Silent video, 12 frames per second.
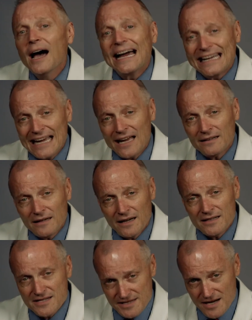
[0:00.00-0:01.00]
Again,
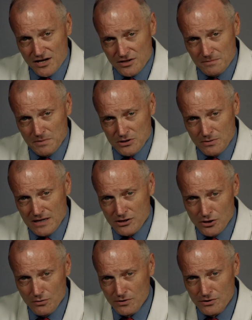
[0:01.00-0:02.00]
a discussion
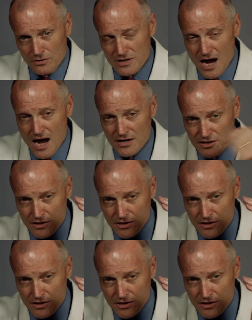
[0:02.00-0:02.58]
between you and your doc.